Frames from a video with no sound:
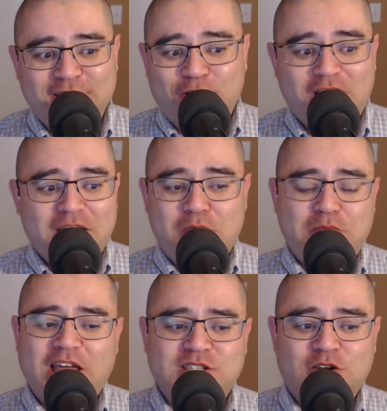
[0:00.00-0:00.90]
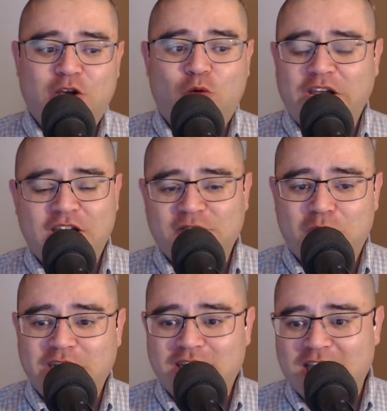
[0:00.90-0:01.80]
you know, maybe that's not quite
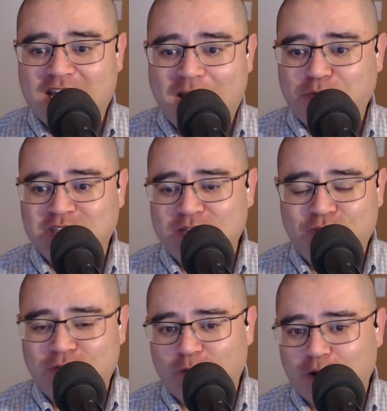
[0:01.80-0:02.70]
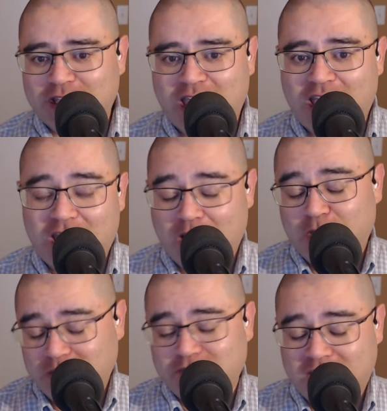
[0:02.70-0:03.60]
enough money to get an Apple TV 4K.
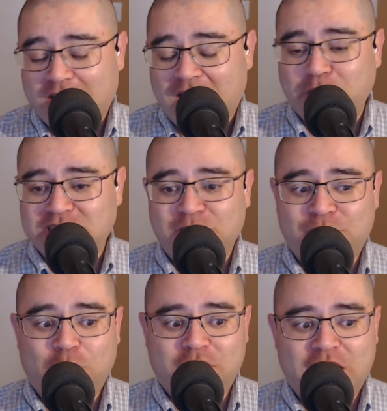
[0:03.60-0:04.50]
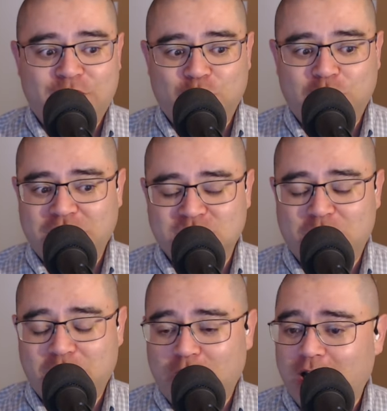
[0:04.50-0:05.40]
I mean, get an Apple TV 4K if you're willing
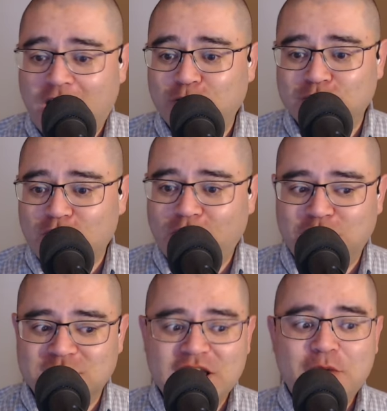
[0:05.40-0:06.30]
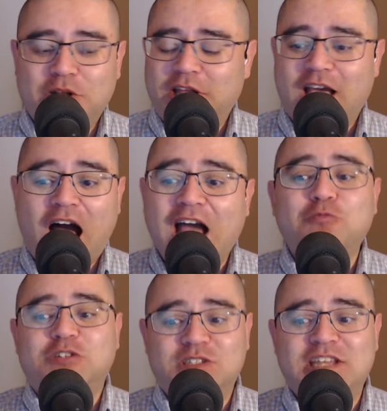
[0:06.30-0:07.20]
to spend about hundred dollars. But like,
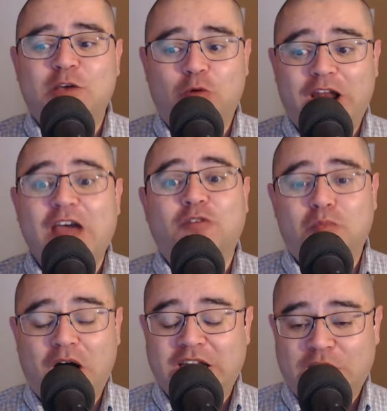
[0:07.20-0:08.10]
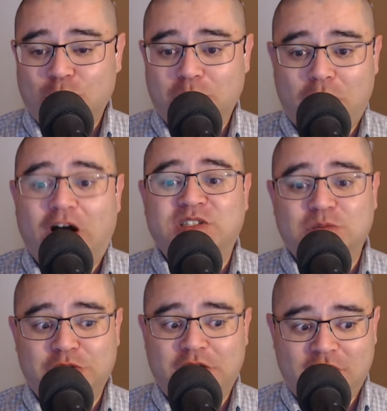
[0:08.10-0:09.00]
I would just take whatever money you were
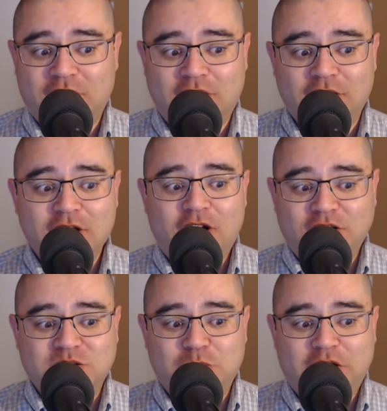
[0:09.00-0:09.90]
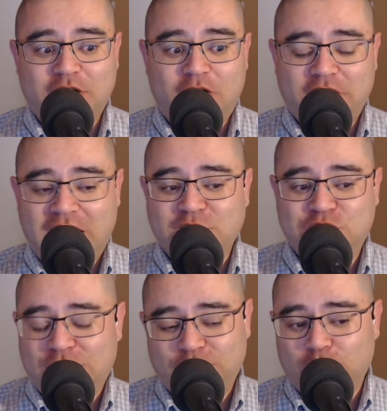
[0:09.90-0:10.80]
possibly thinking on spending on an
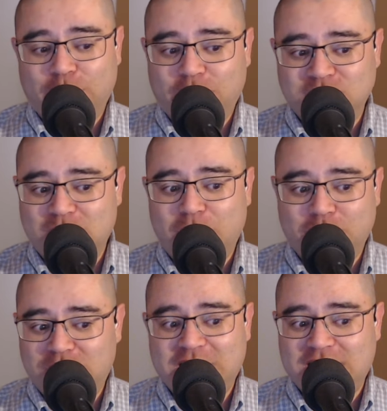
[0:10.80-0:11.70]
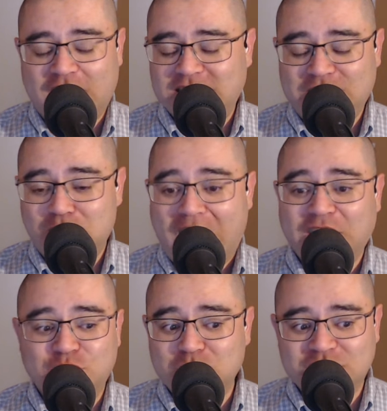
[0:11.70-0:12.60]
HD Fury or some other EDID
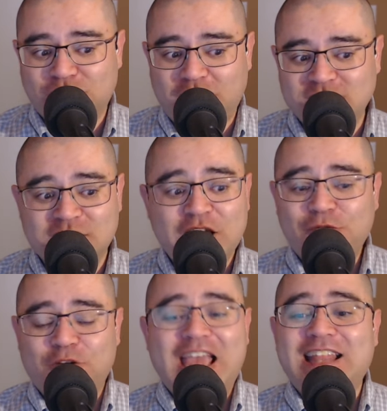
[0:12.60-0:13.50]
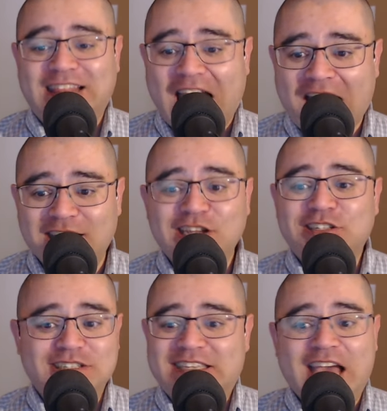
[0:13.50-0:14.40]
management device. Forget that.
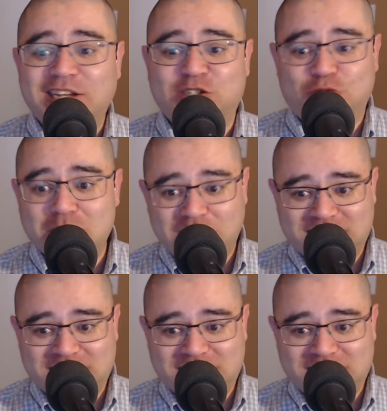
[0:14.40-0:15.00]
Just get a streaming